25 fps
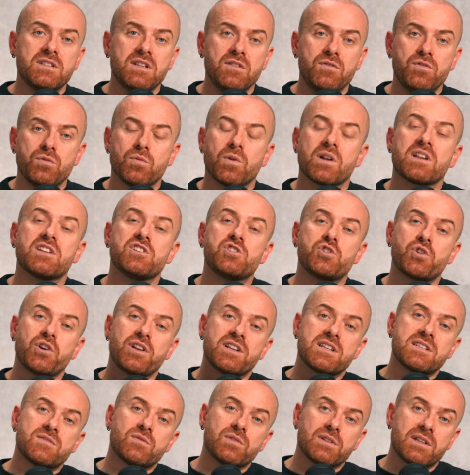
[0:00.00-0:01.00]
if you want to join
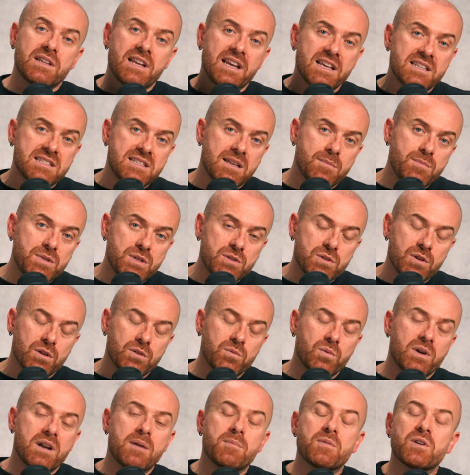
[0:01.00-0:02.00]
us for the next episode,
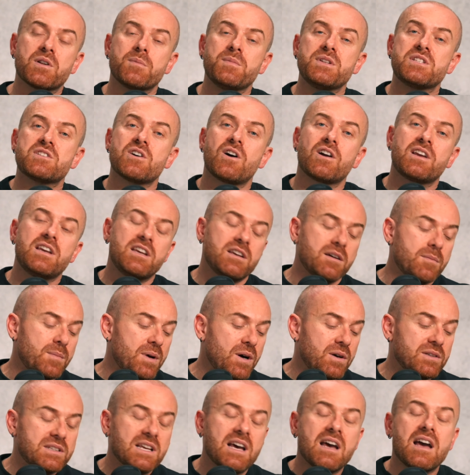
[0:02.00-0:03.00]
where I'm going to be talking about